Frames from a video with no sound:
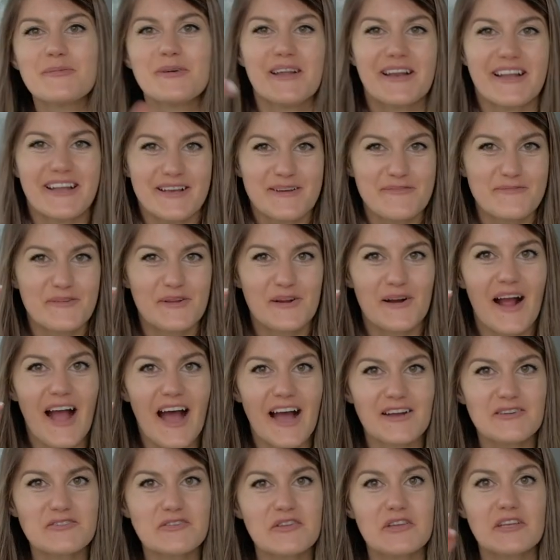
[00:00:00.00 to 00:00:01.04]
but if you're
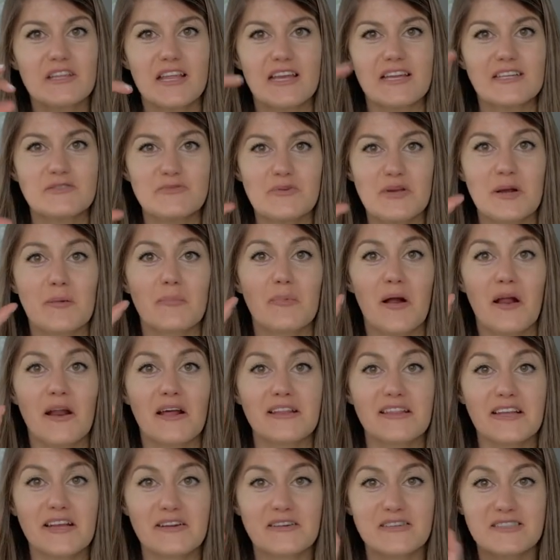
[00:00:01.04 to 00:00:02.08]
actually like doing a product
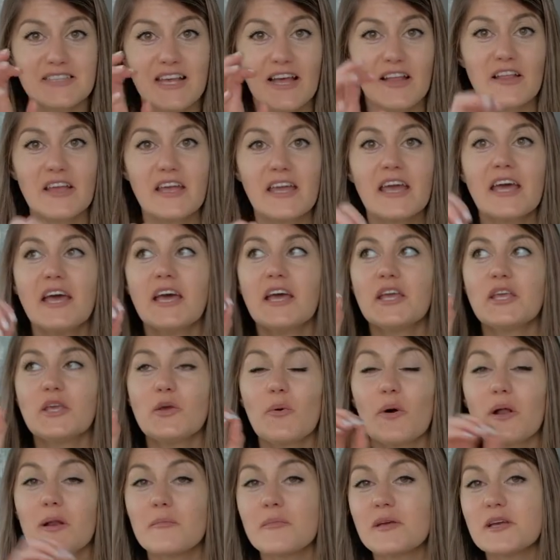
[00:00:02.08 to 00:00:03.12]
that you're selling, you
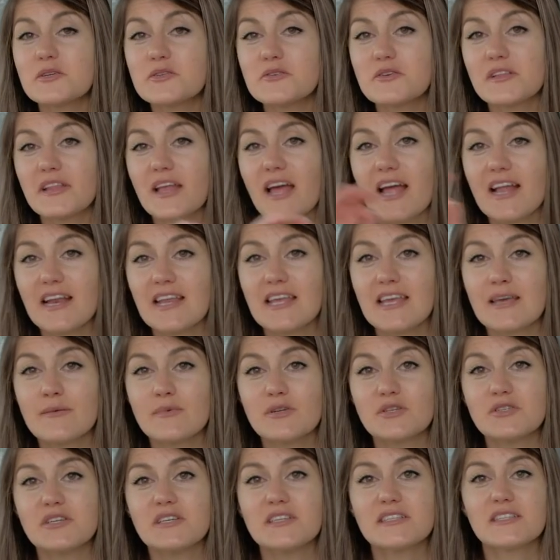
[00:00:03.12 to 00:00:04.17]
wanna make sure that any
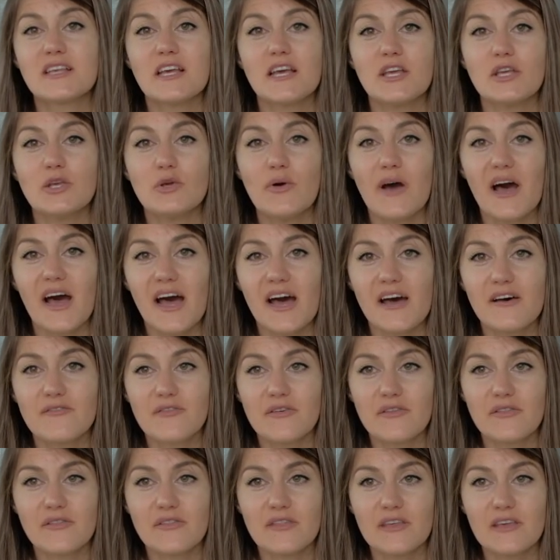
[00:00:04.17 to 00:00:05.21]
images you have
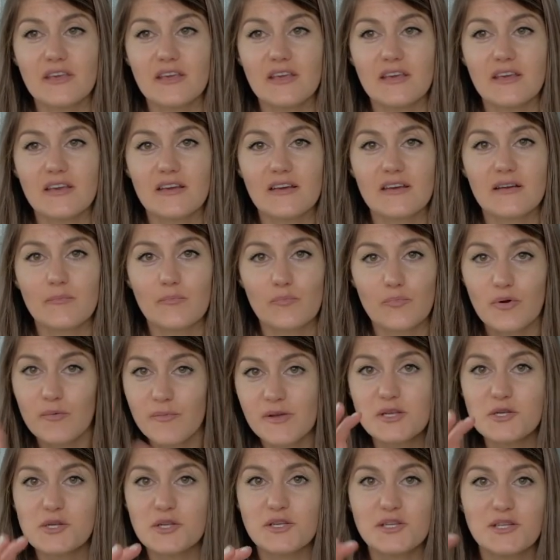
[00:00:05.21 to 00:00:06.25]
the
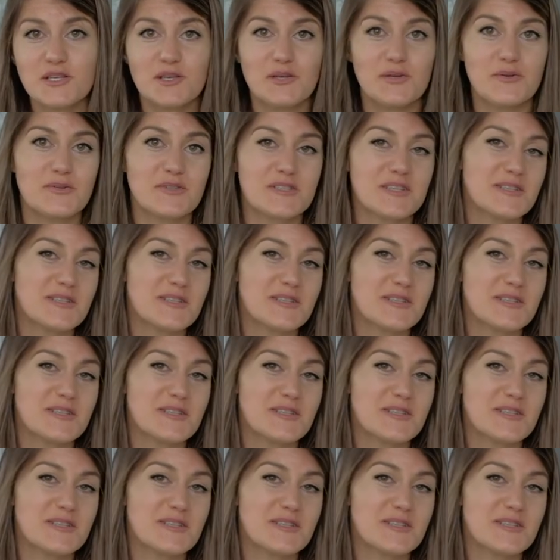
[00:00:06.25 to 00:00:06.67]
permission to use.